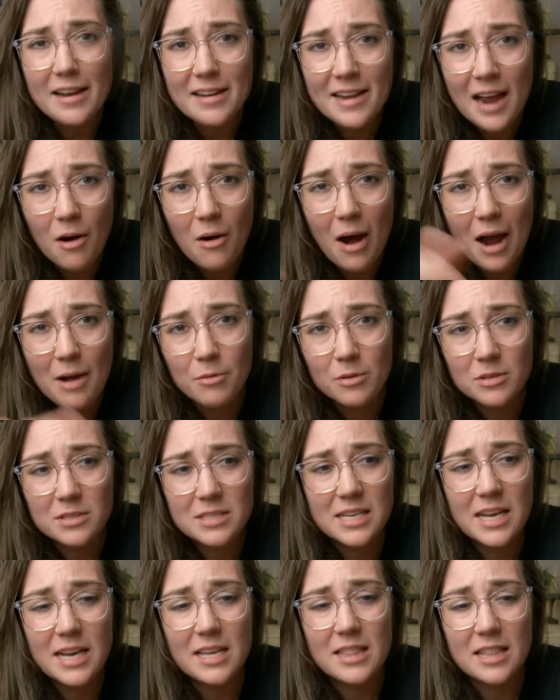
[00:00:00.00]
Now, I will
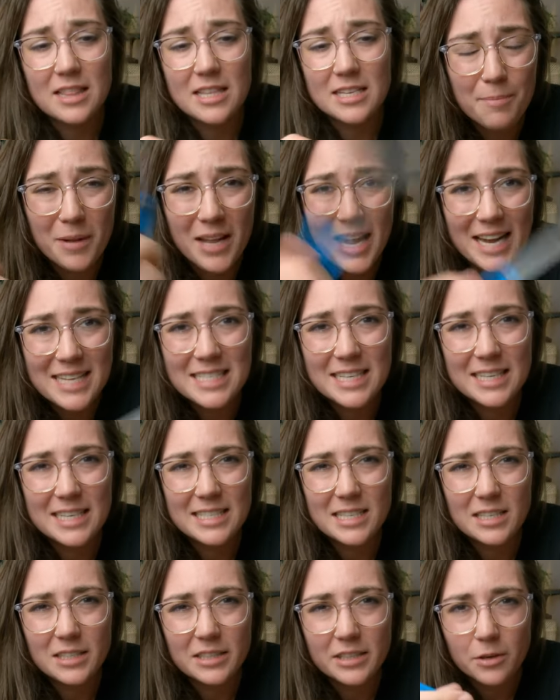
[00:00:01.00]
say that the plastic
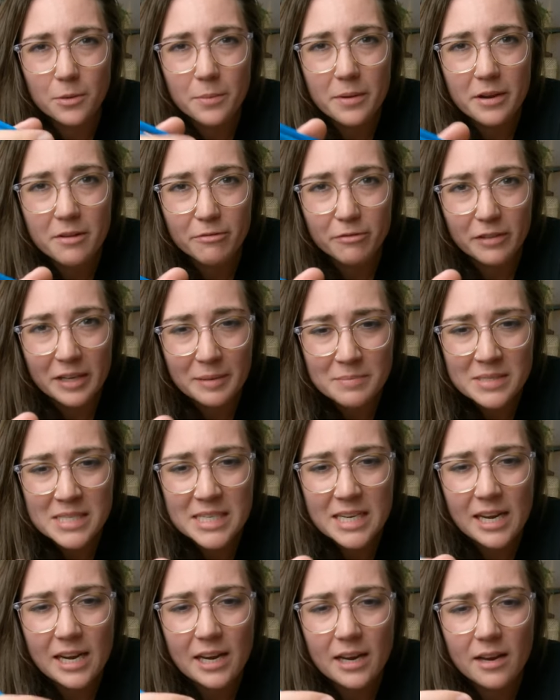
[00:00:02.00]
is a little bit
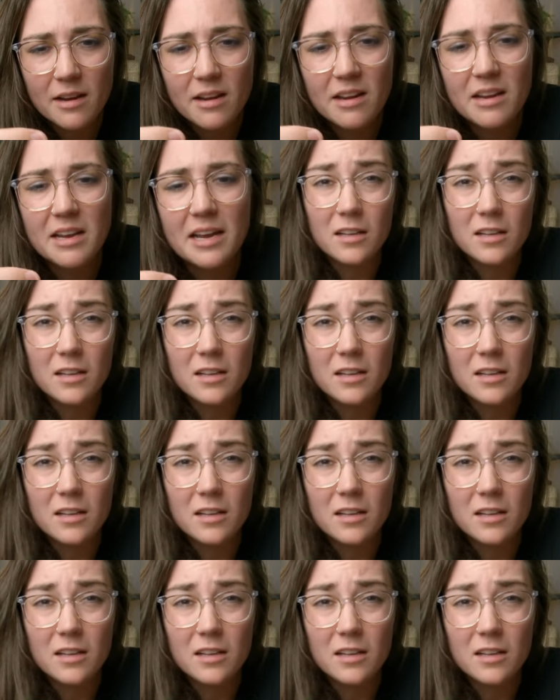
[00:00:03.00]
flimsy.